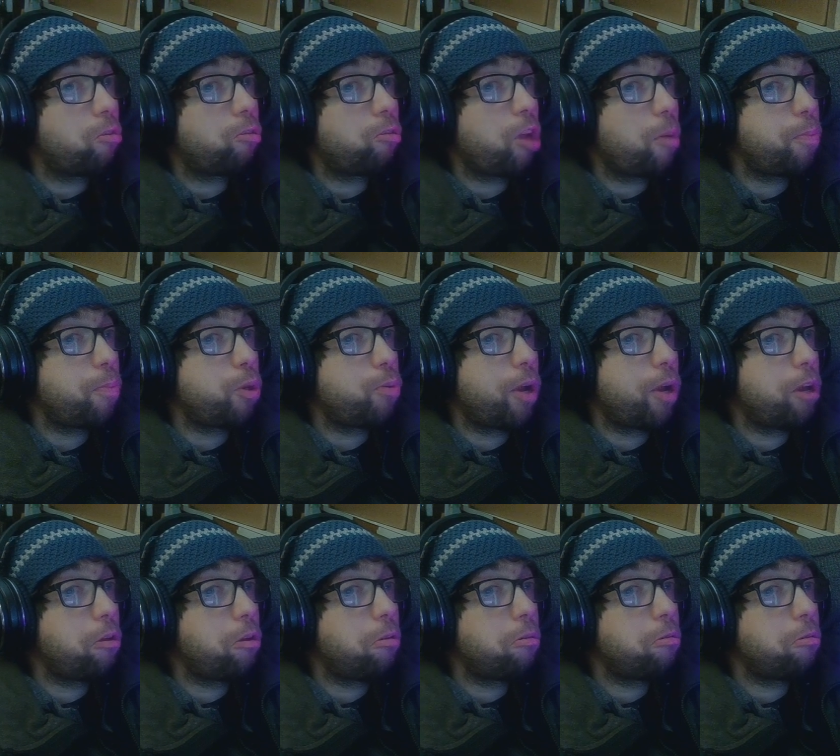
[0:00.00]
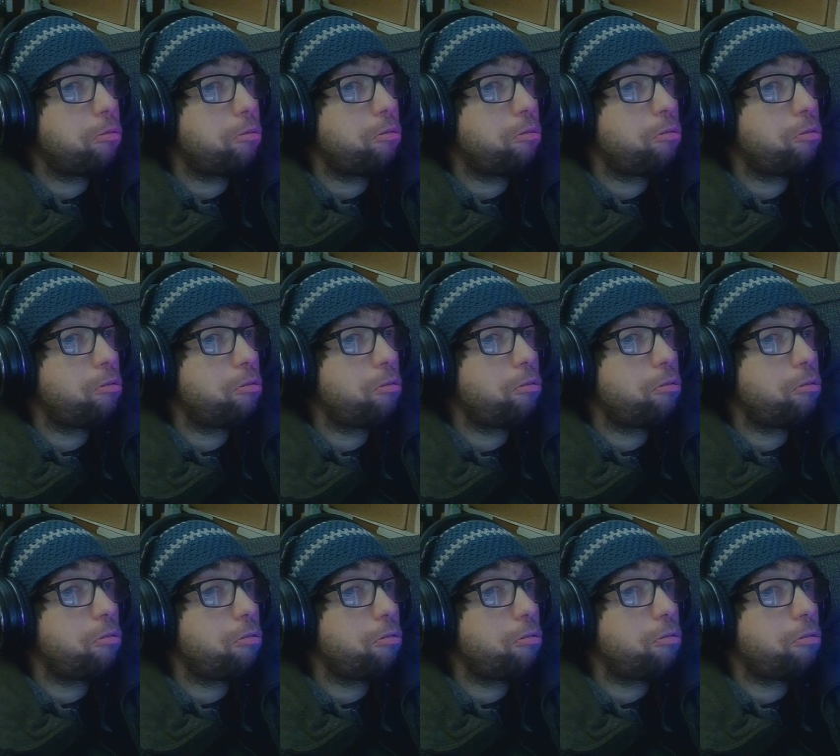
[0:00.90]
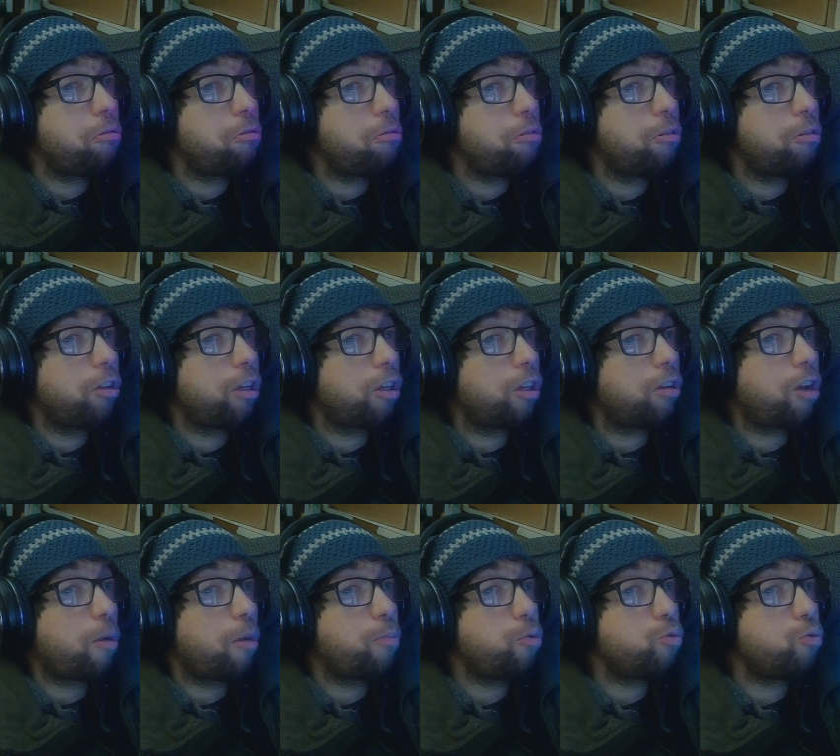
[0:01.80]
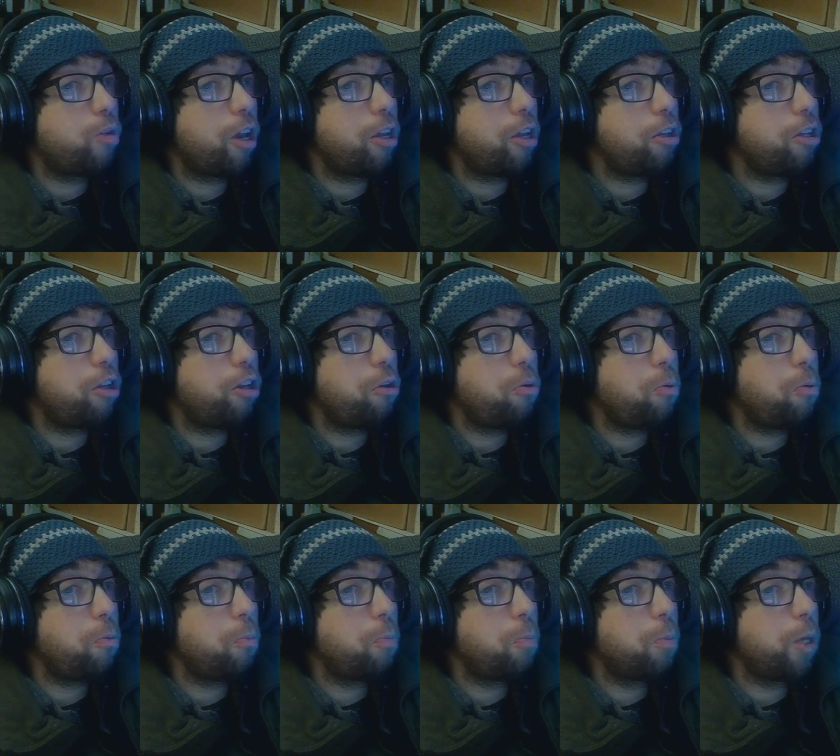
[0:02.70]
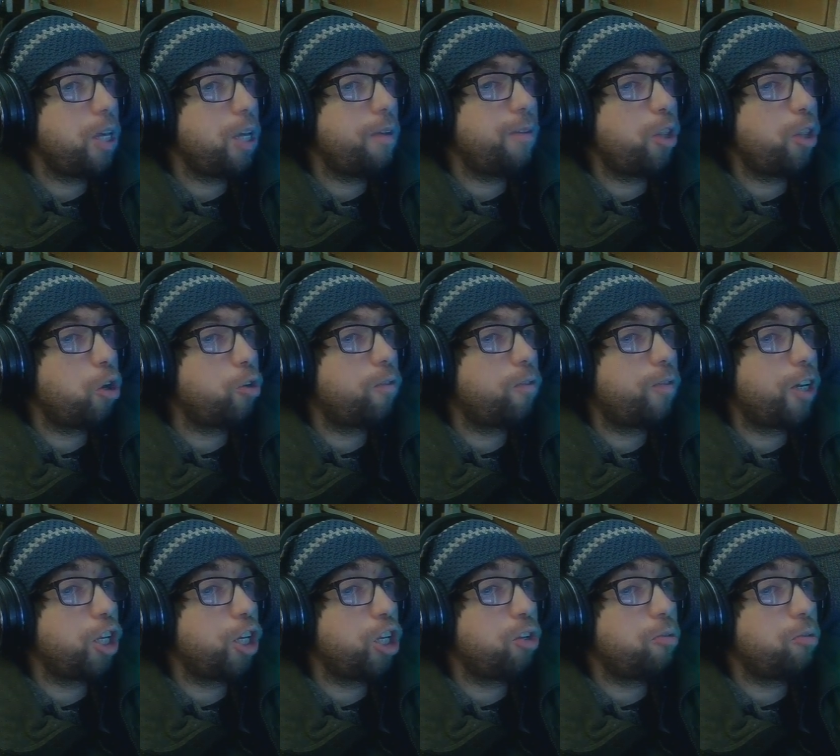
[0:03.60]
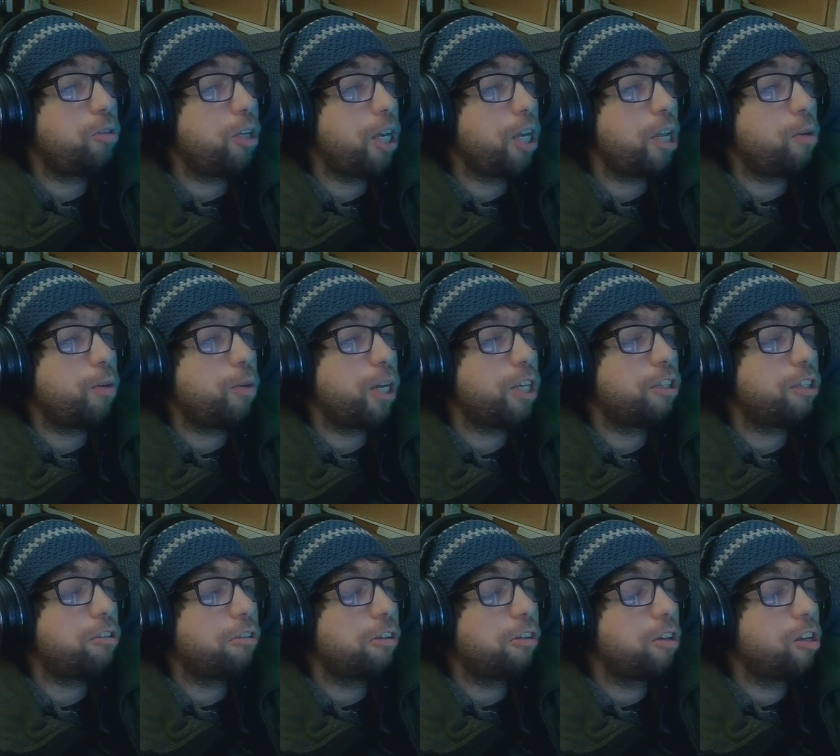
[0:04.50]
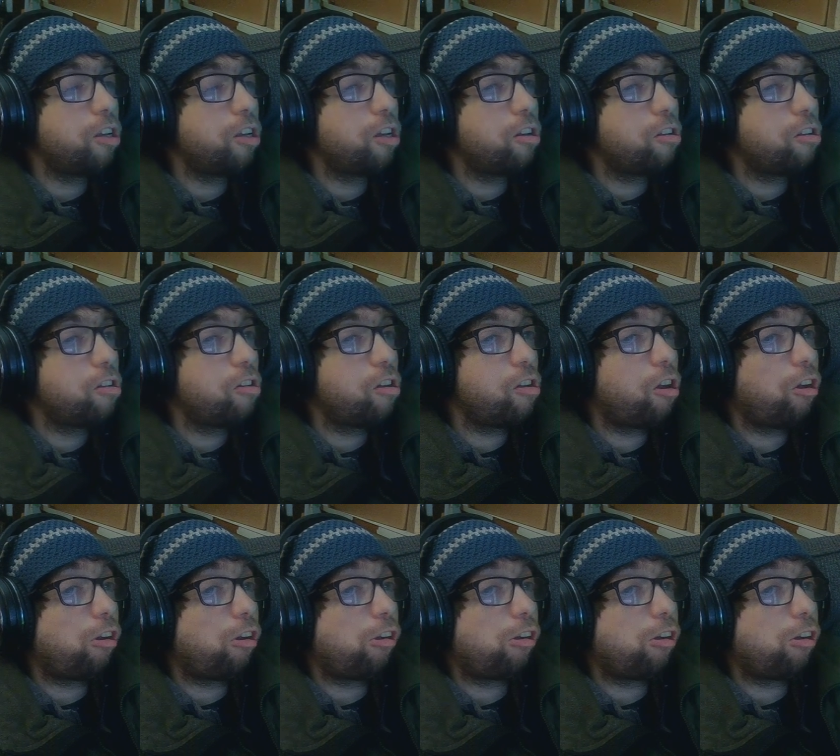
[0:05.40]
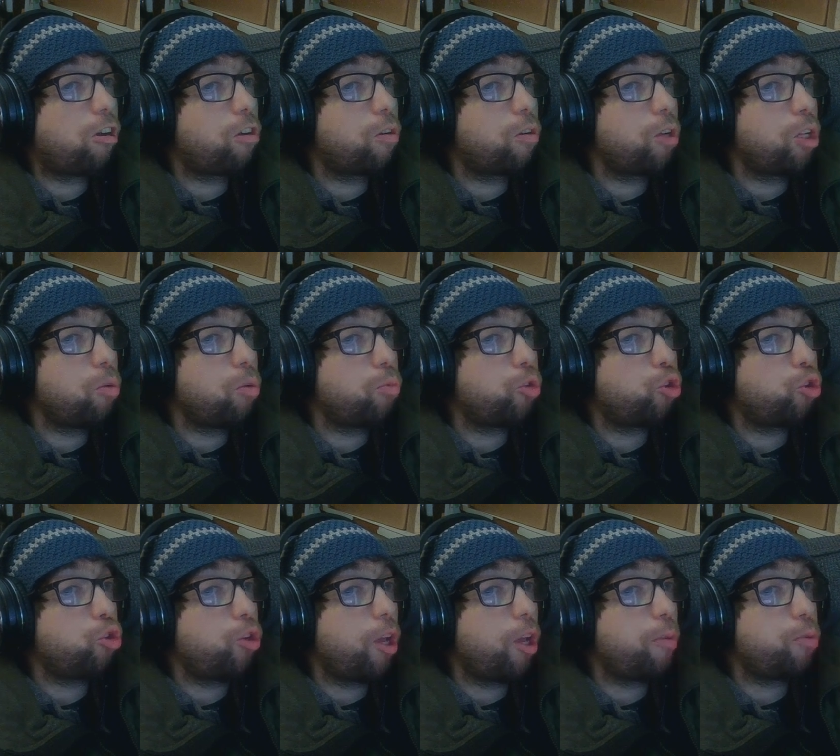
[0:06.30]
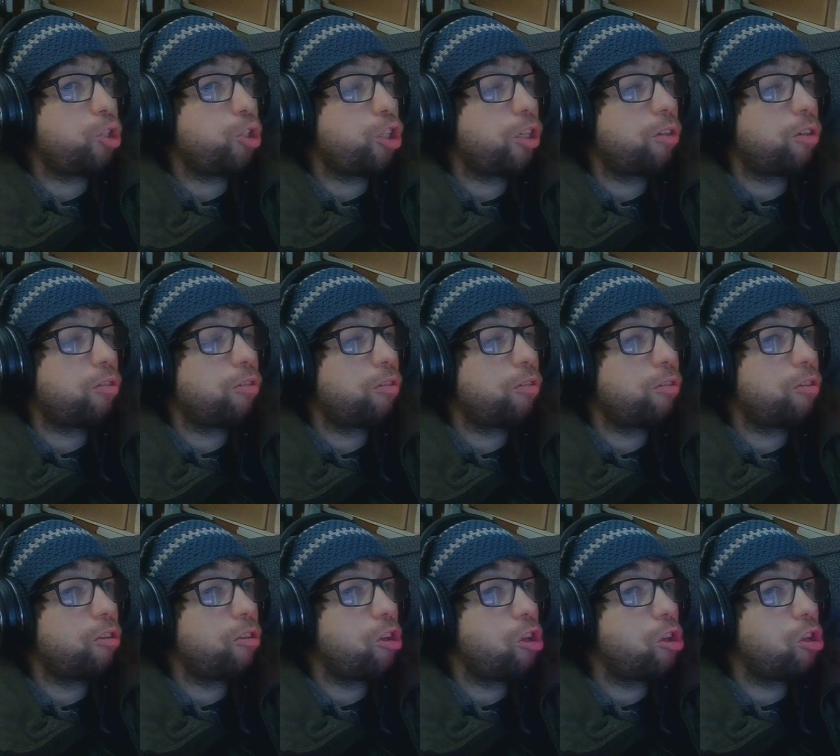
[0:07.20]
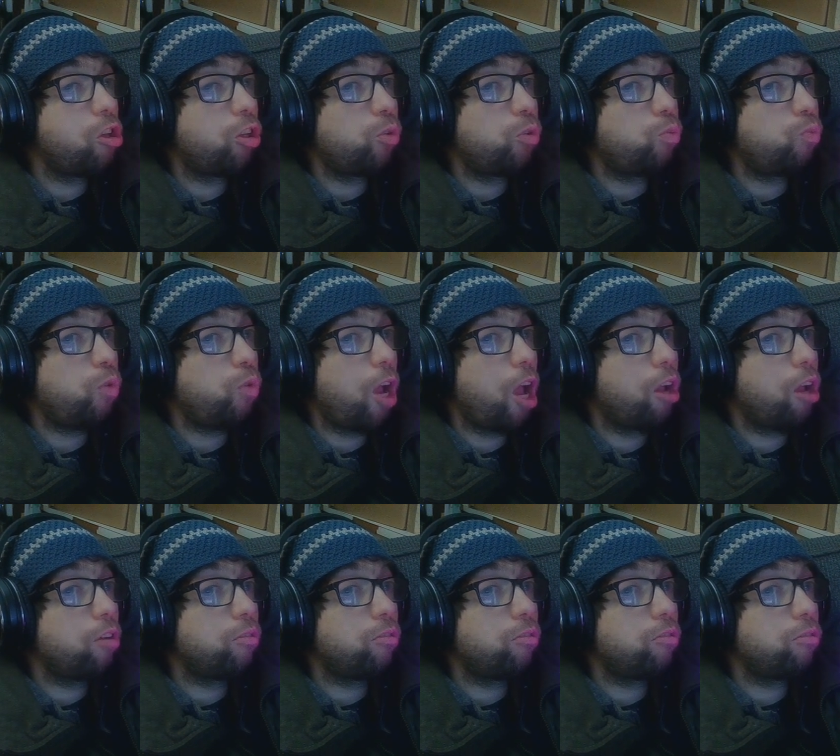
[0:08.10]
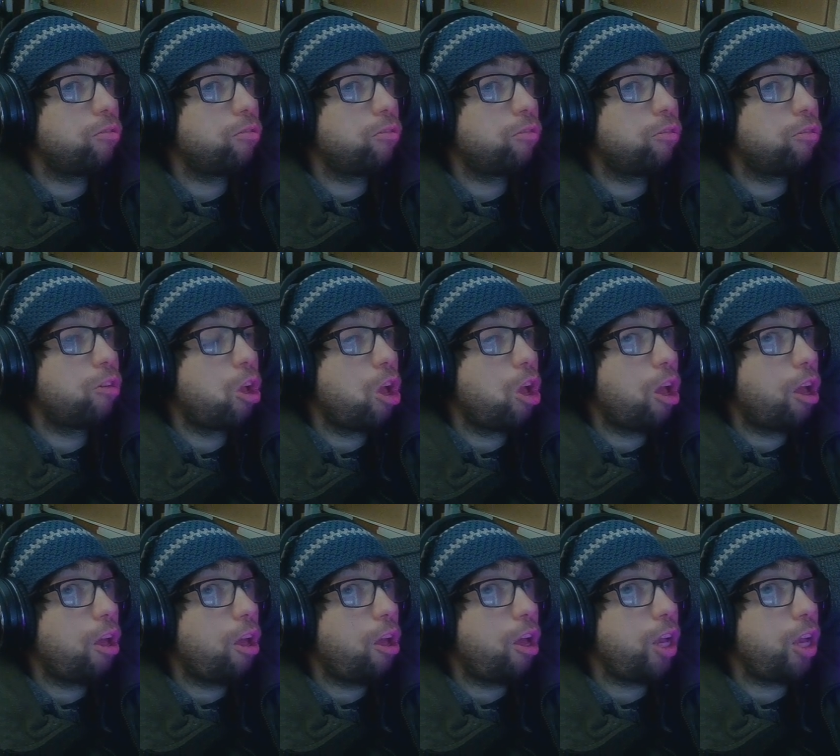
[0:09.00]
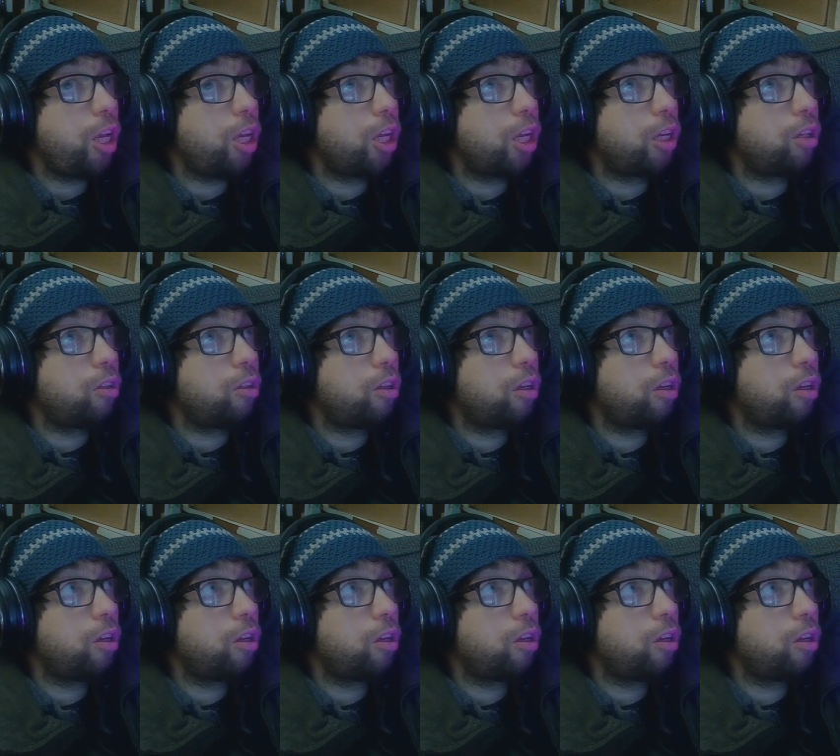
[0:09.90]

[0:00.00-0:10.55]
copyright. Uh, copyright, you know, even though it's fair use. Anyways, uh, it was a good episode, right? And